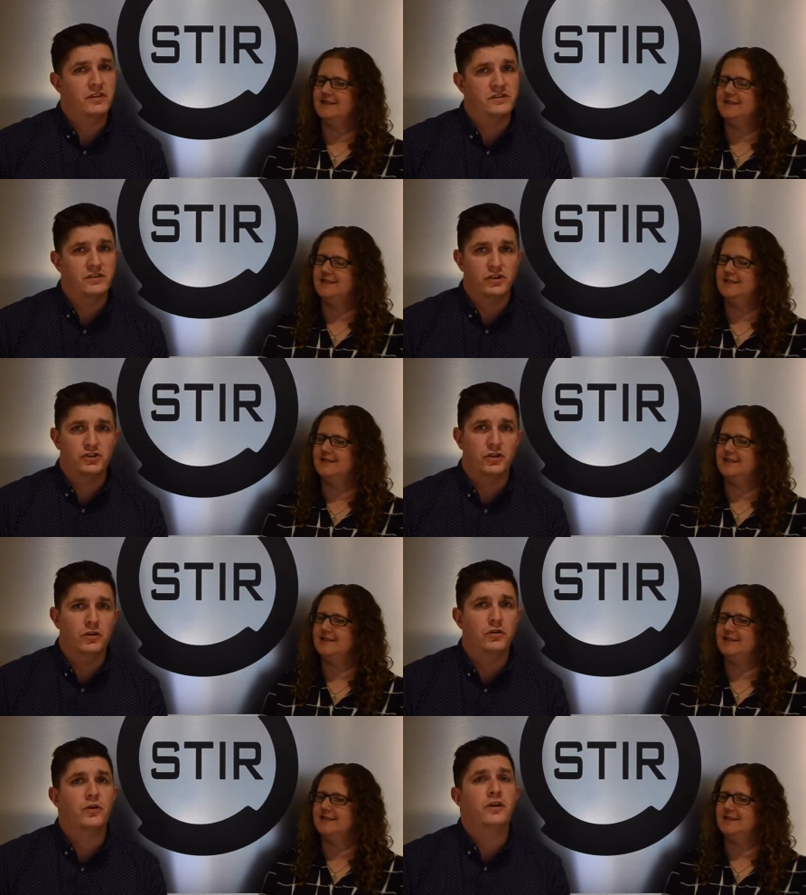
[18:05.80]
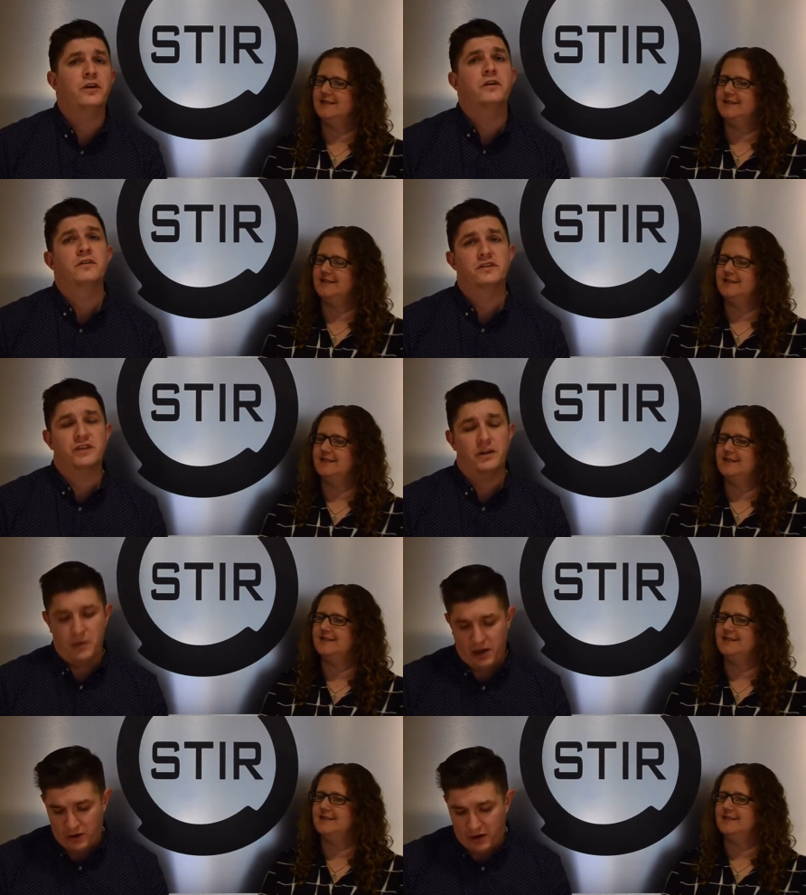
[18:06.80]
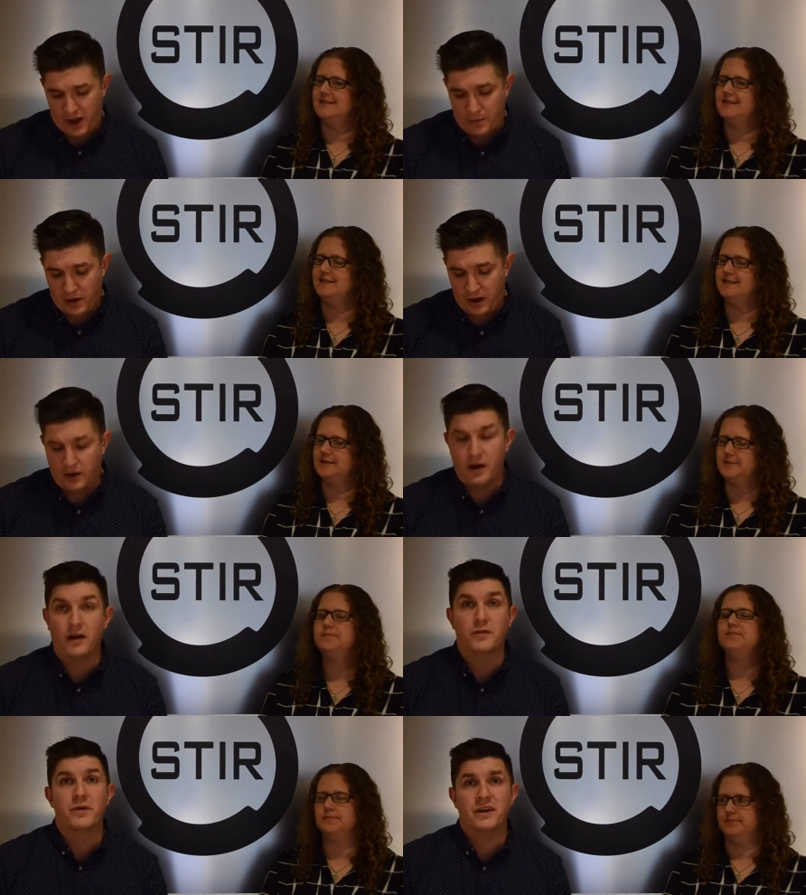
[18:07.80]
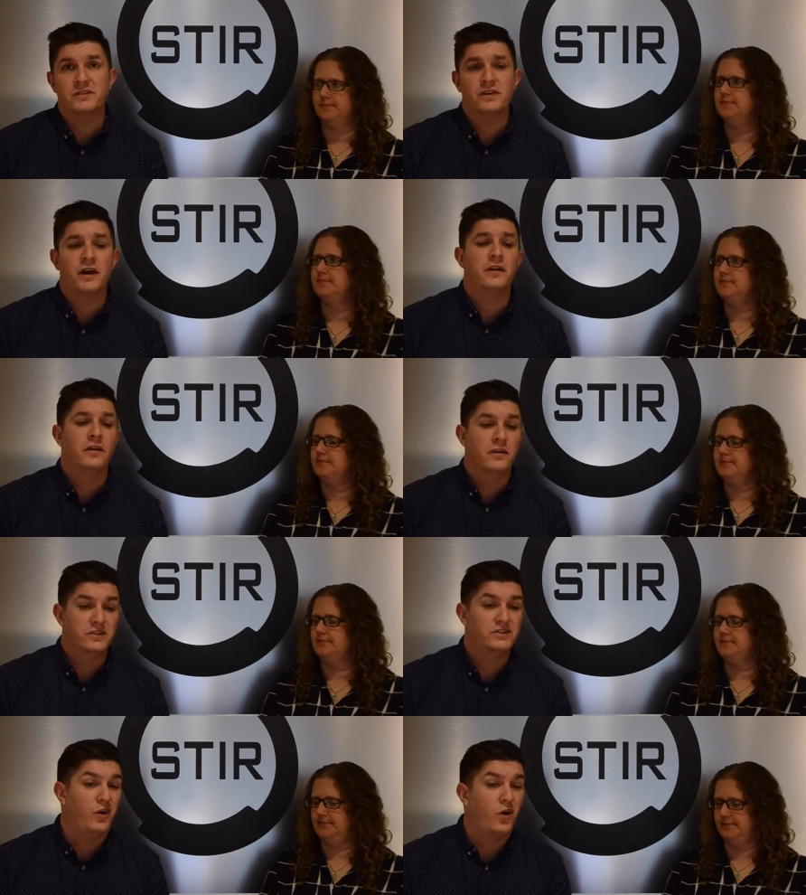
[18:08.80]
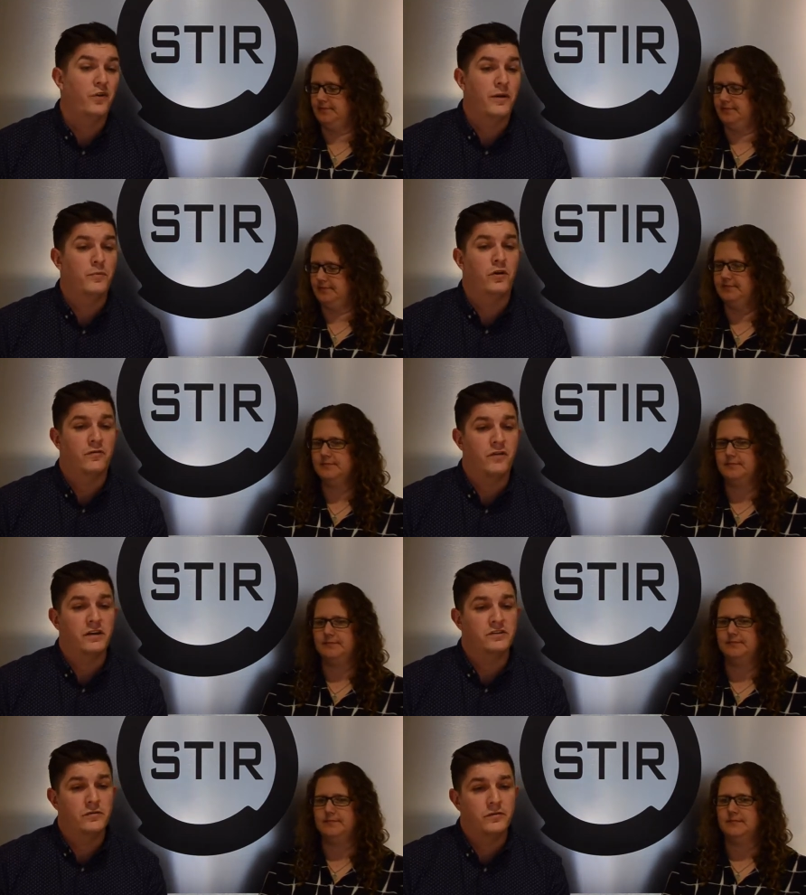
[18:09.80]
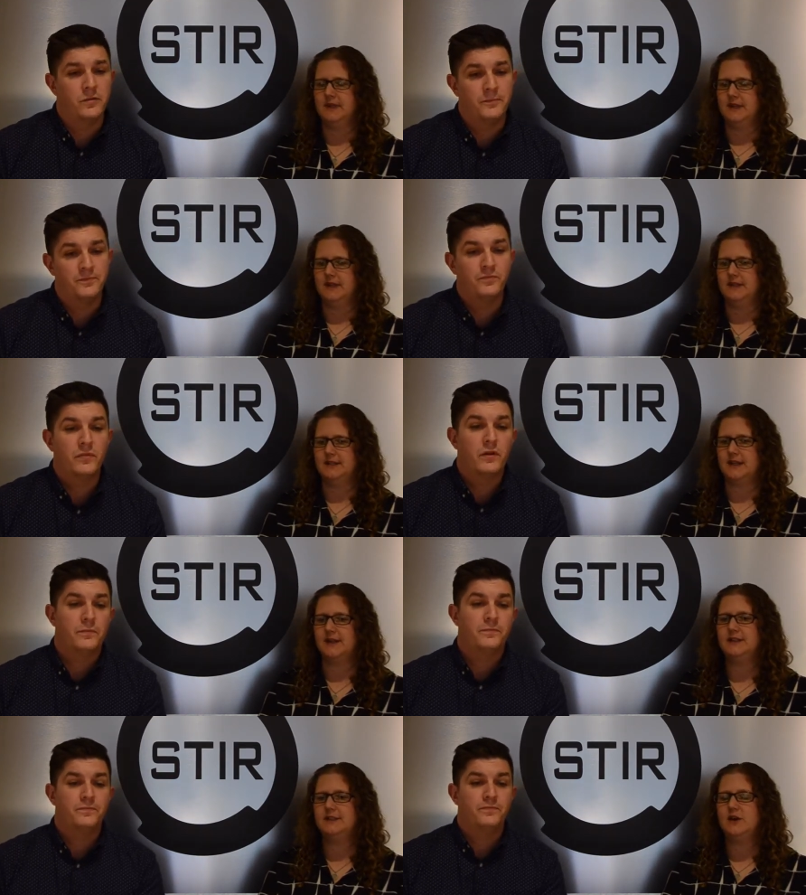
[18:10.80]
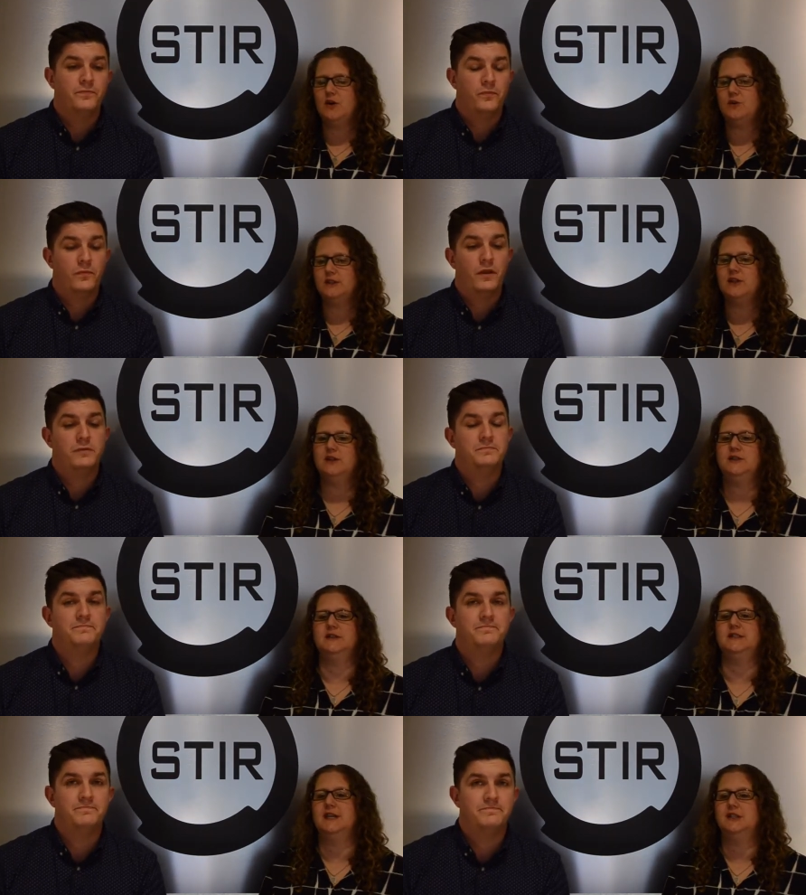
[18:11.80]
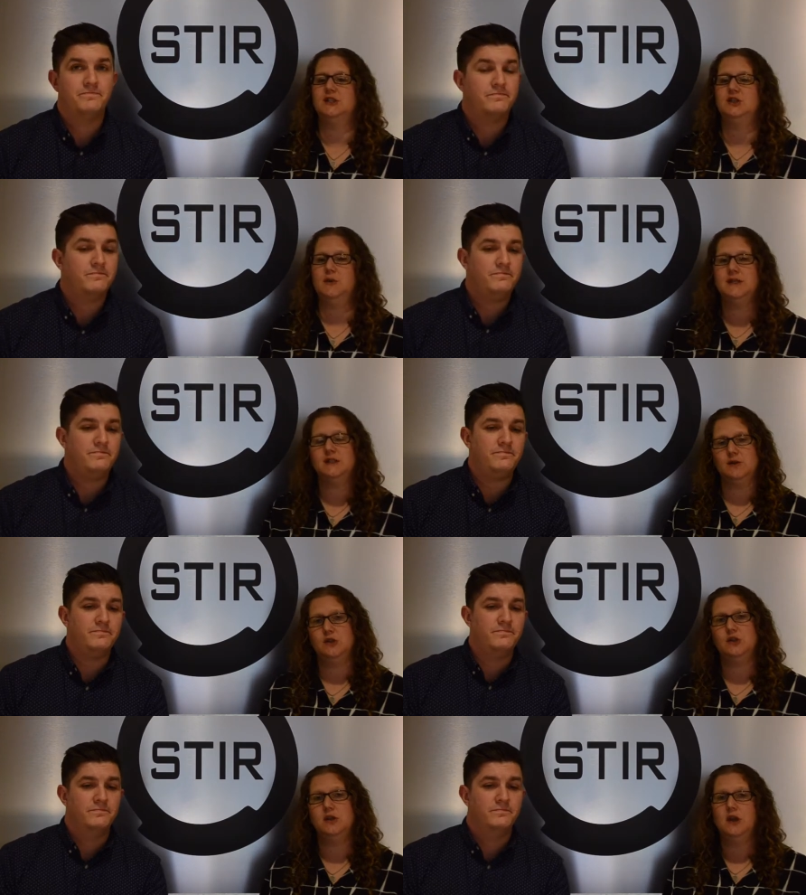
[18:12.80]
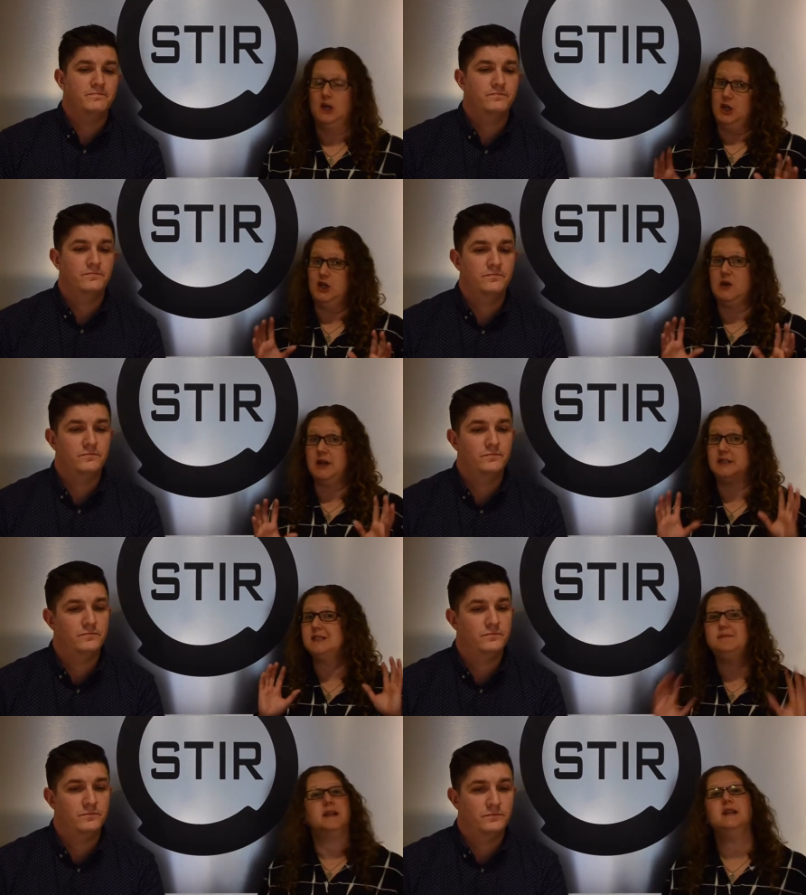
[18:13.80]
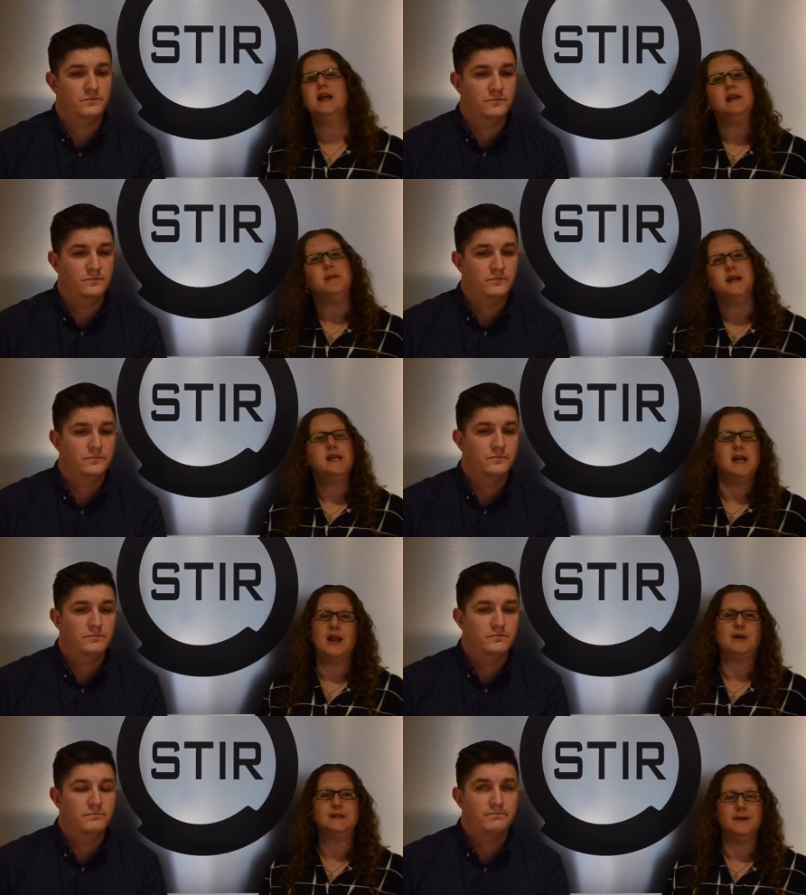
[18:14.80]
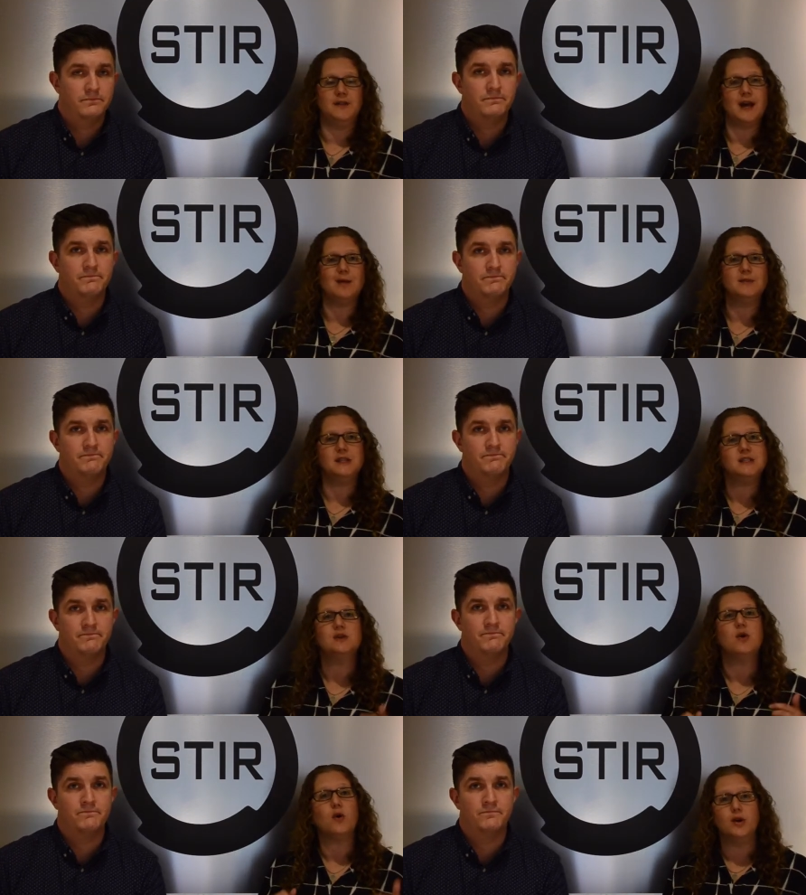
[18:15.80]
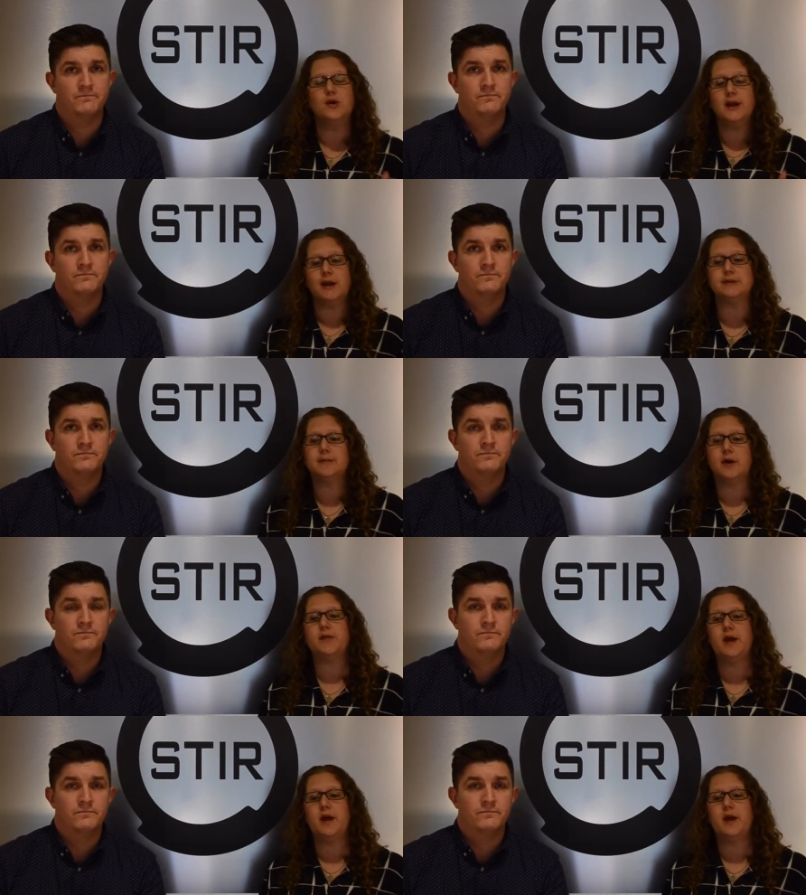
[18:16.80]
Speaker 1: this additional learning that's going to make your campaign on the paid side just all that more effective.
Speaker 2: So to close out this section, to win on social, you can spend a lot of money and outspend the competition, or you can outsmart